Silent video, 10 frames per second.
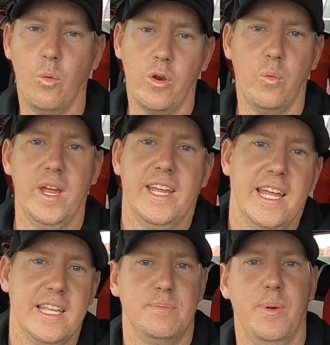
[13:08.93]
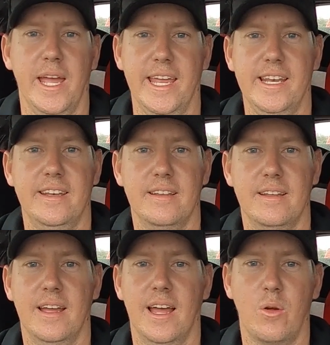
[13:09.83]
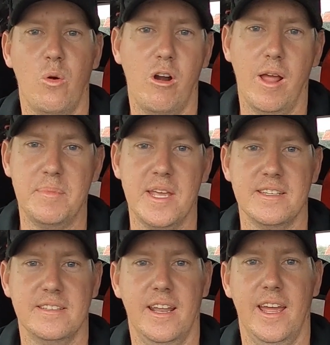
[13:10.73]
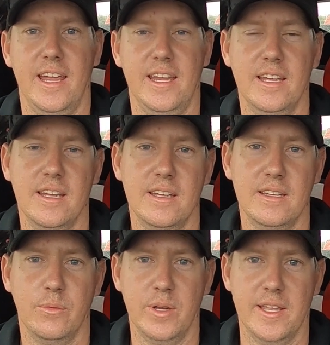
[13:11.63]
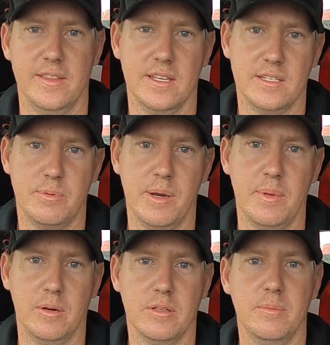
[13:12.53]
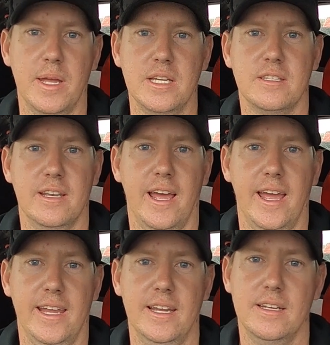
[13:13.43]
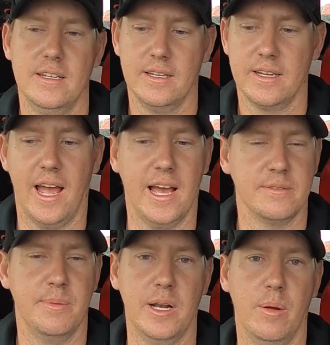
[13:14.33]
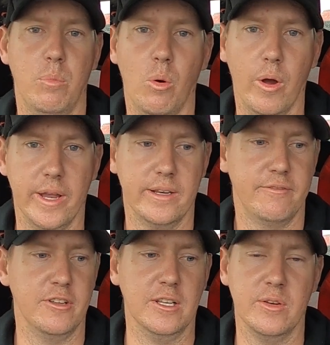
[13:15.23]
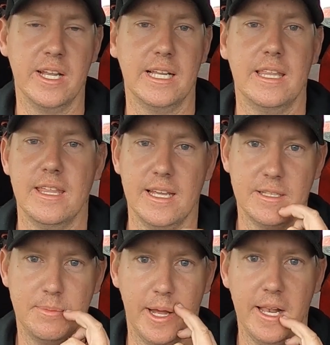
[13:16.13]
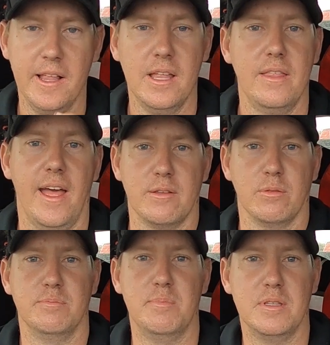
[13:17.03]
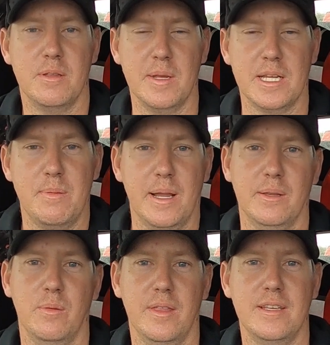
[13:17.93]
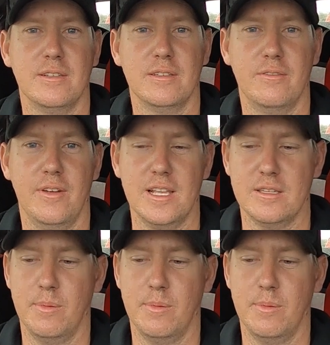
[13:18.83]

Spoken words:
What a weekend it's been. Quarrying up yesterday. We had the sprint at Middleton Beach today. Car's been on point, a few little niggly things, but that's what's to be expected with these sorts of events.